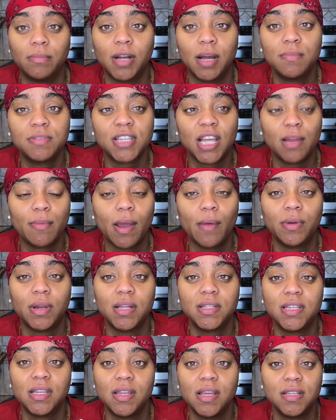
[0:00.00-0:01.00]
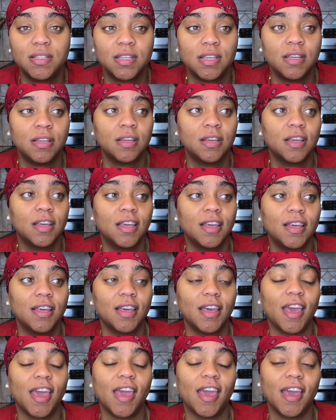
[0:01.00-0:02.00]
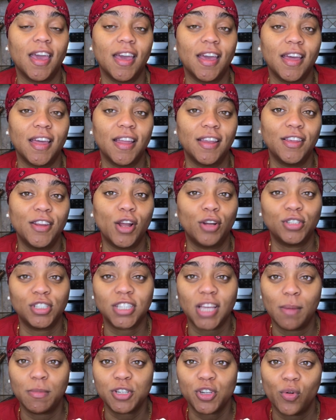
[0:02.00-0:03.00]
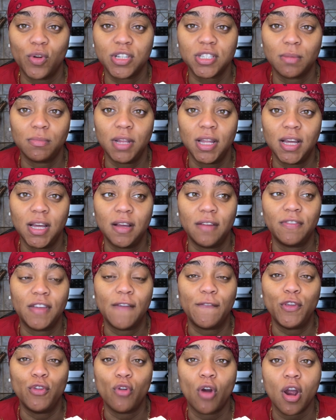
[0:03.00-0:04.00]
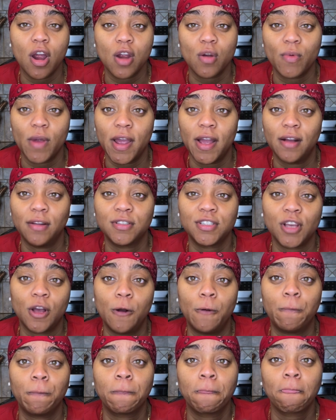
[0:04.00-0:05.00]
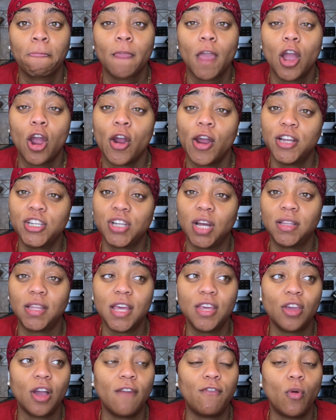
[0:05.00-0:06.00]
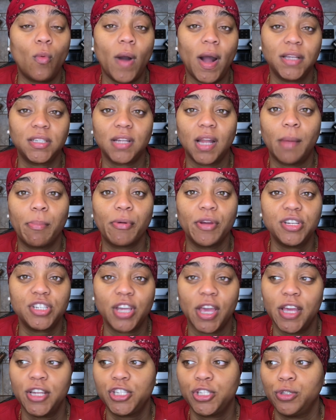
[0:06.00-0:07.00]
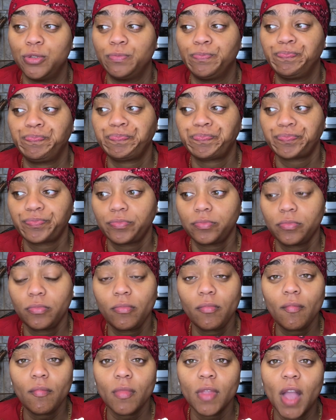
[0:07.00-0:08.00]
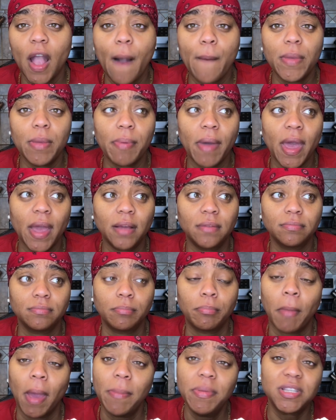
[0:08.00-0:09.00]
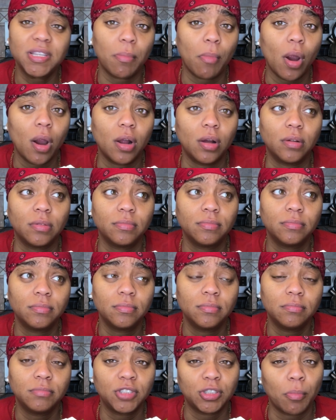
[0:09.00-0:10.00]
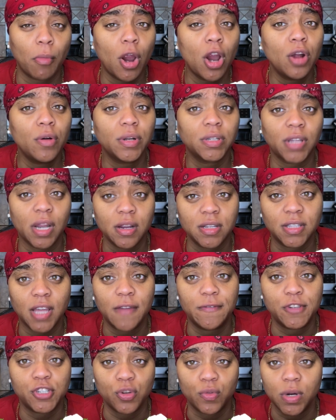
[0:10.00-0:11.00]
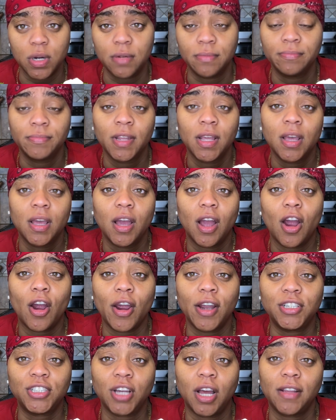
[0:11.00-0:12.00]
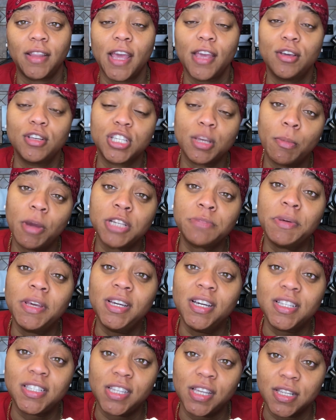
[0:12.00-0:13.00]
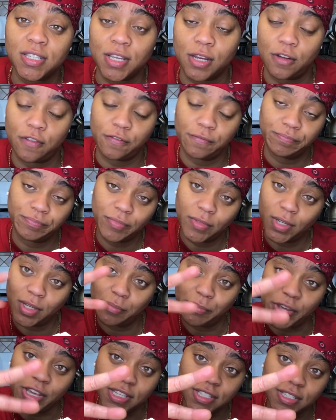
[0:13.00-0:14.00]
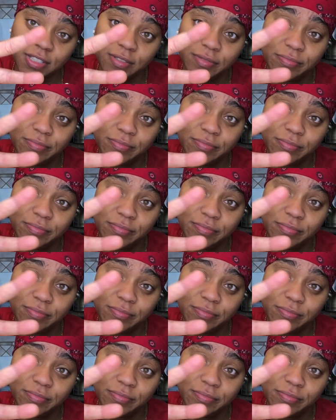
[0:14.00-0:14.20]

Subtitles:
Come celebrate with Auntie Nieecee. And, you know, just come show her some love if you are around. So, all right, y'all. Thank y'all for watching. I appreciate you. I'll be back maybe tomorrow. Tomorrow or Thursday for sure. All right, y'all. Thank you so much. Be good to yourself. Peace.